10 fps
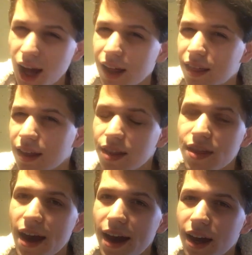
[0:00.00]
I think
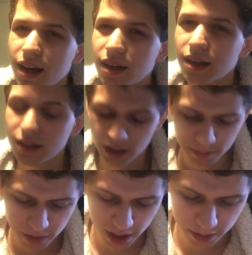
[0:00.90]
that,
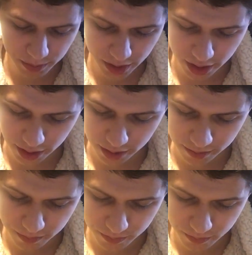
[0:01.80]
in my
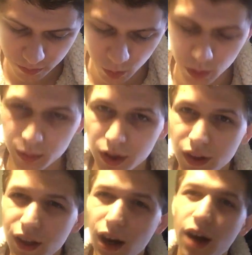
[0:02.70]
opinion, would be
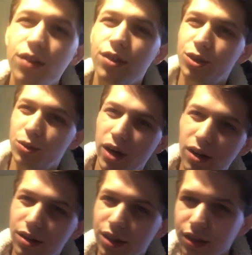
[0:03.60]
the other
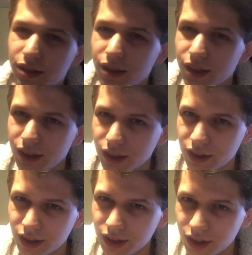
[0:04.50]
duality,
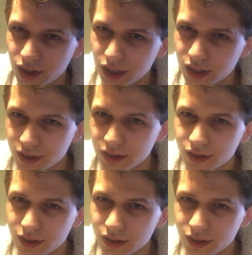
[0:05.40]
the good.